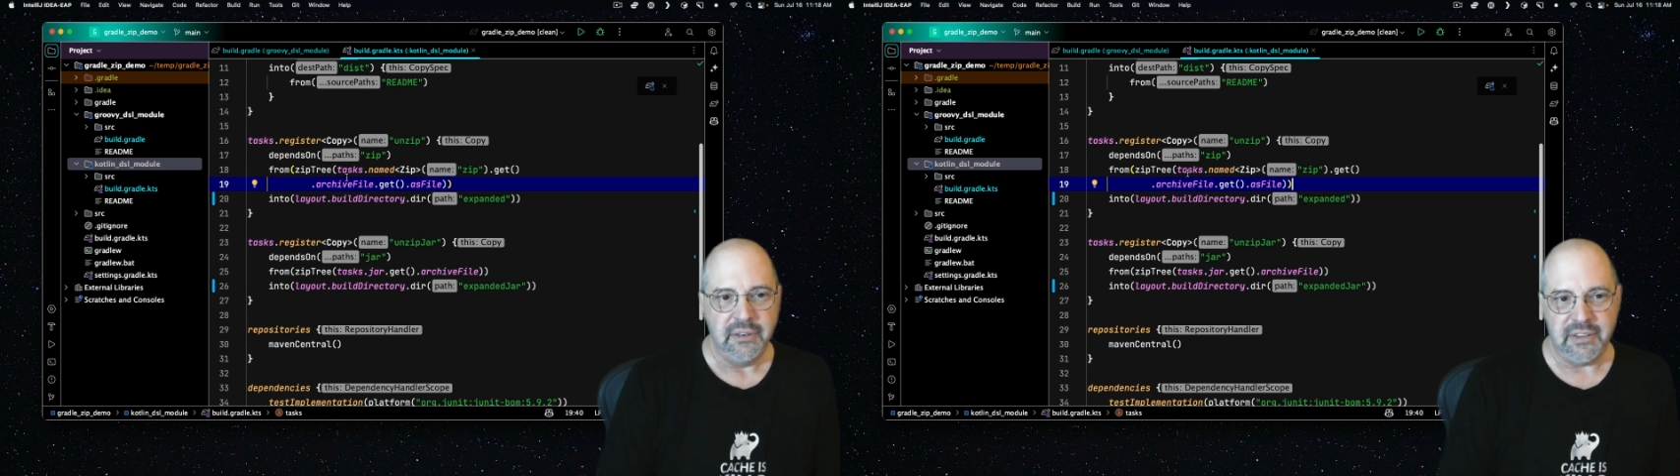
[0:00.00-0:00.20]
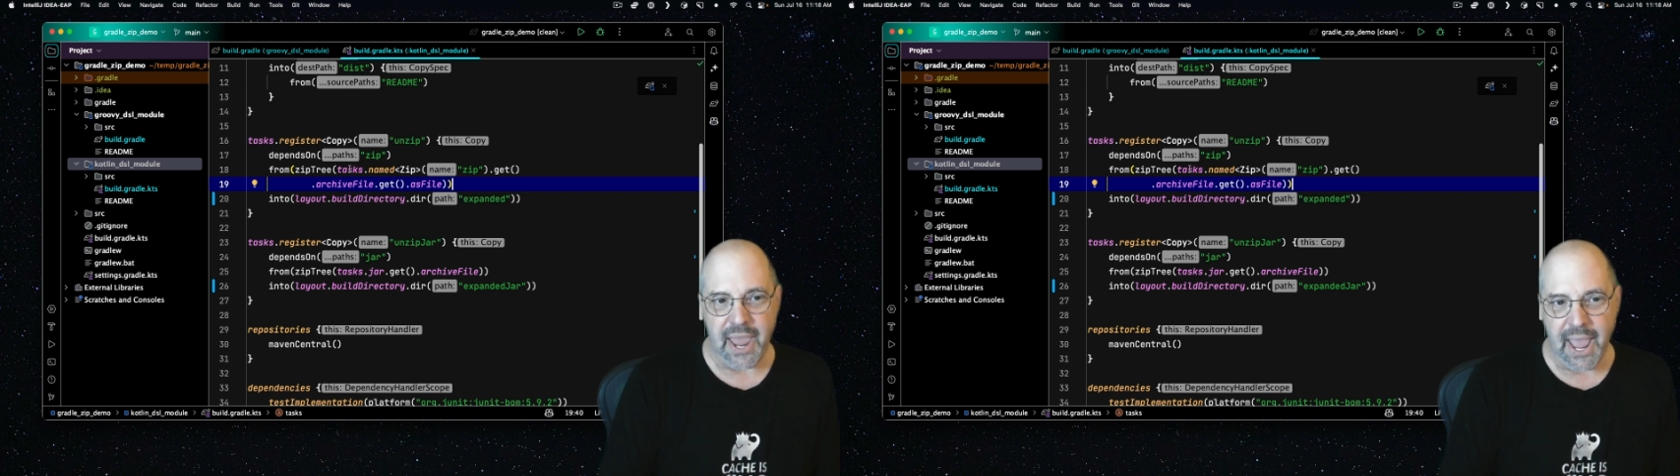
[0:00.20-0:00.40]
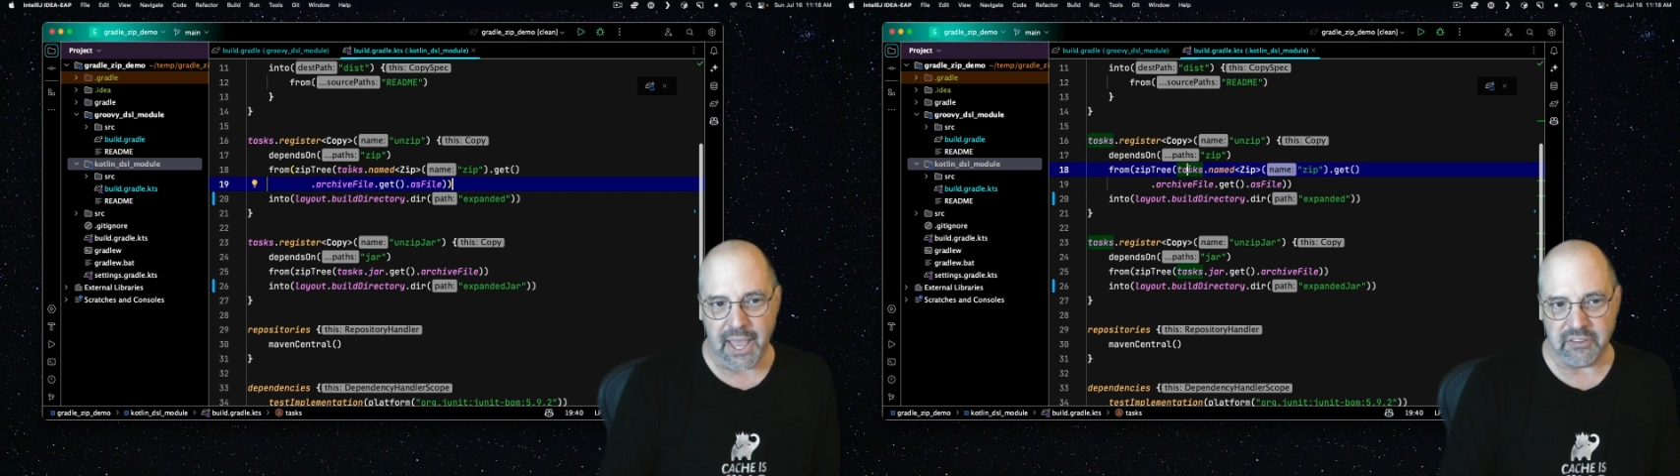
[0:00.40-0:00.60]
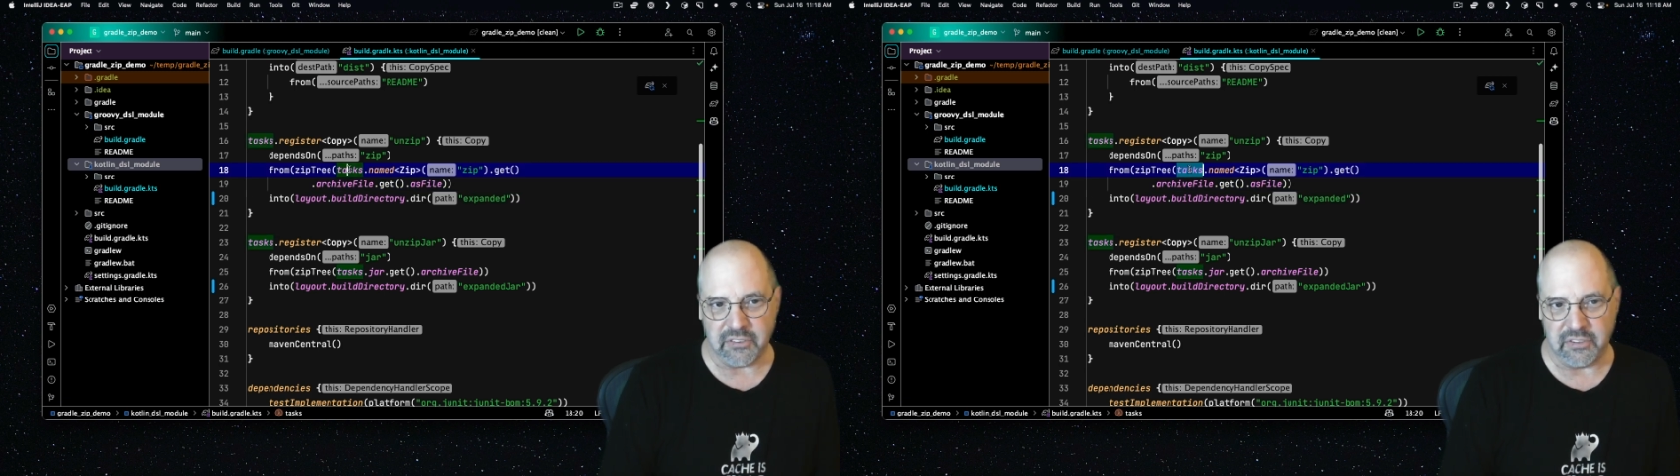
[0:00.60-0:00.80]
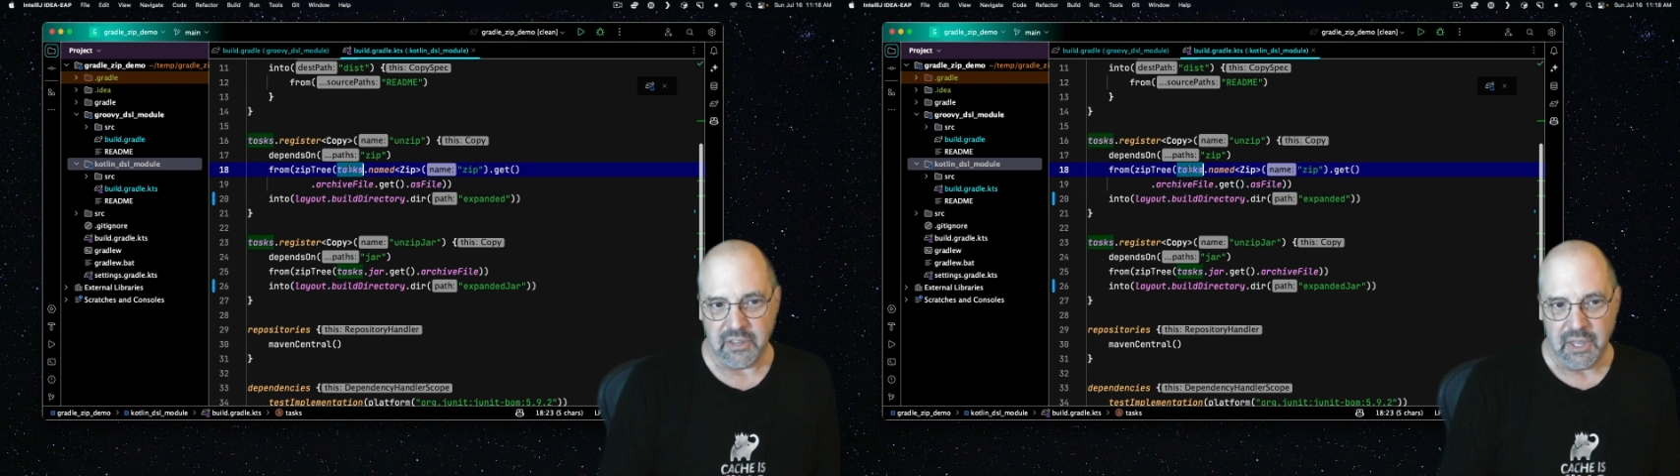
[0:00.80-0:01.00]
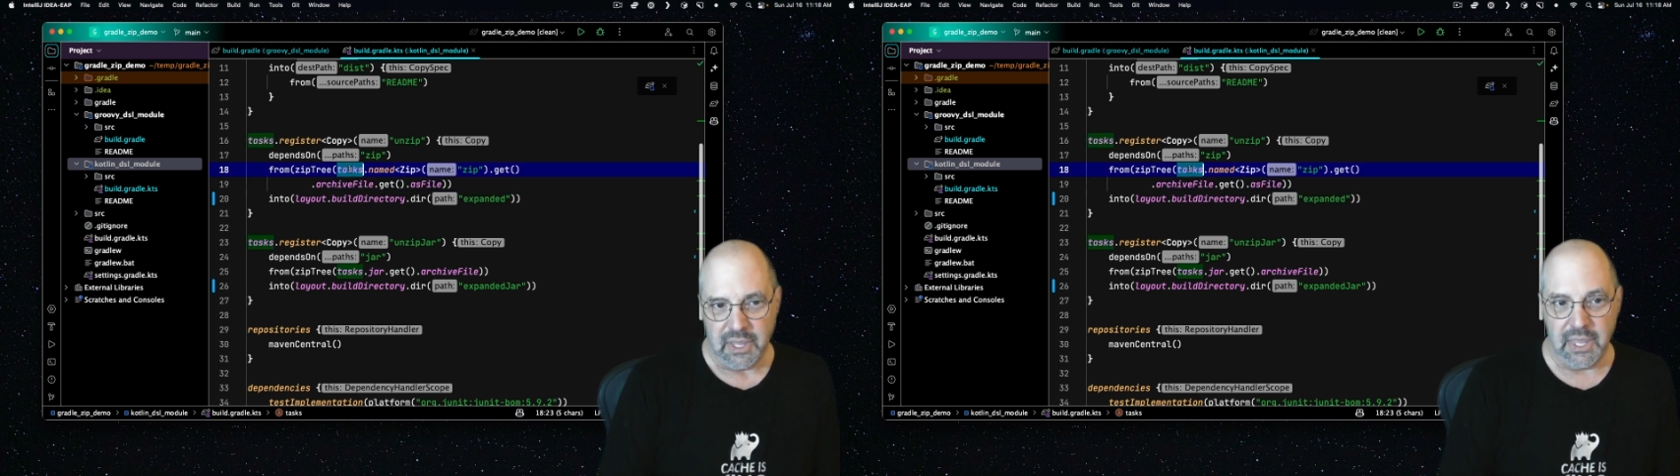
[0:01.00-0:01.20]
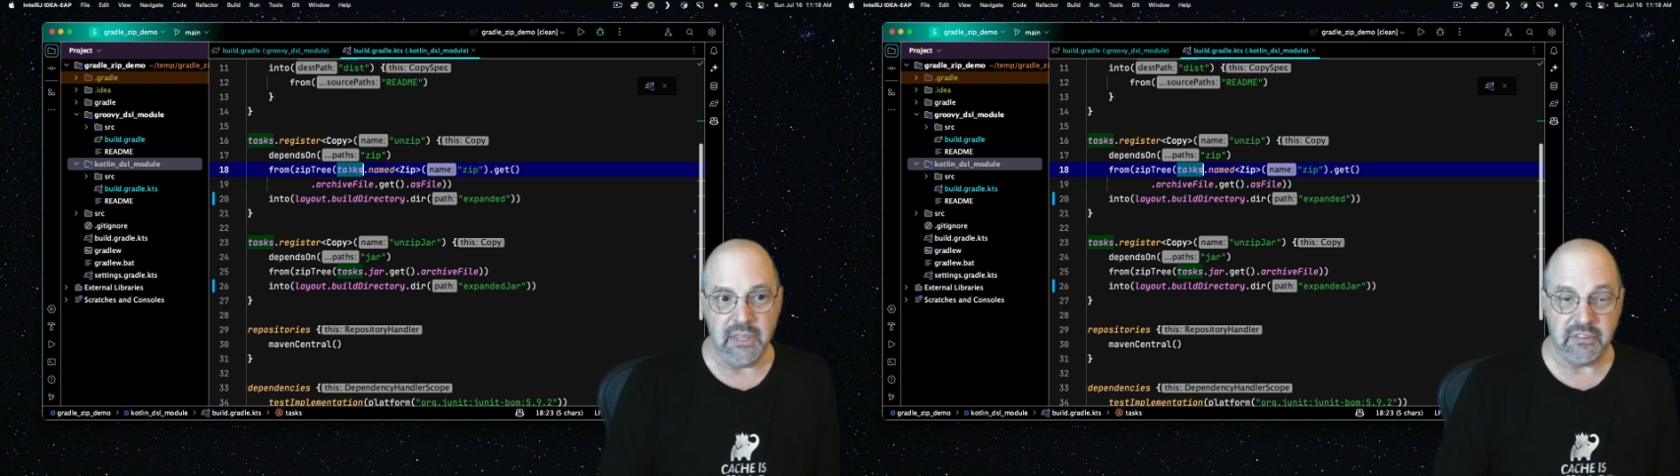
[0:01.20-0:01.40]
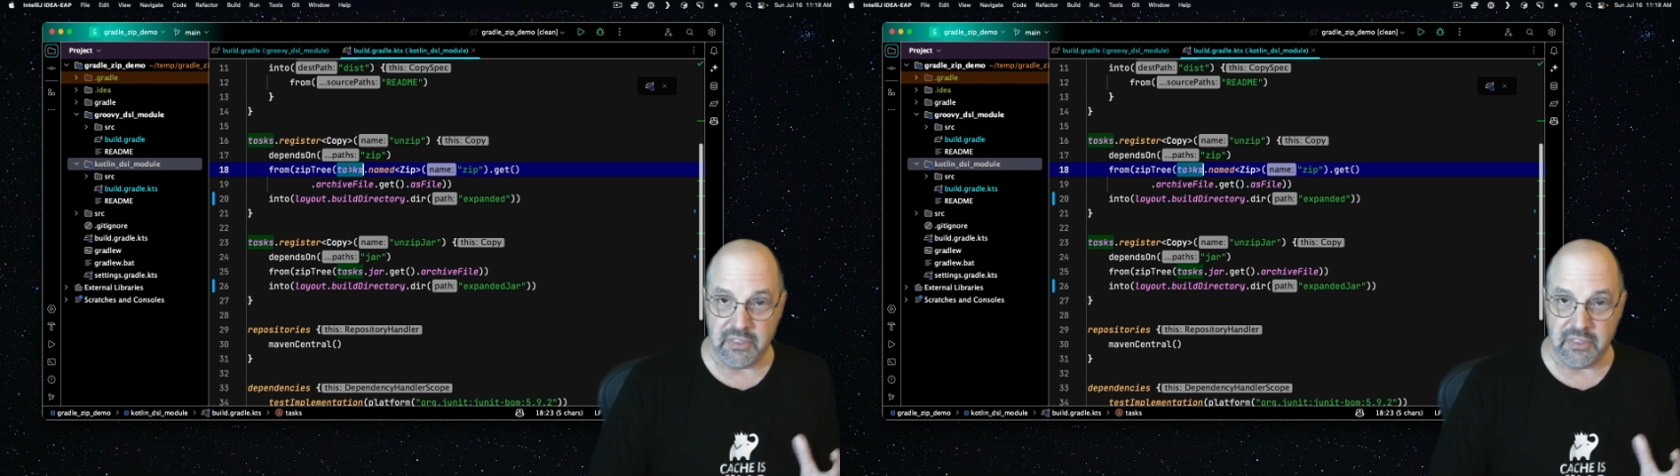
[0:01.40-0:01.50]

Tasks is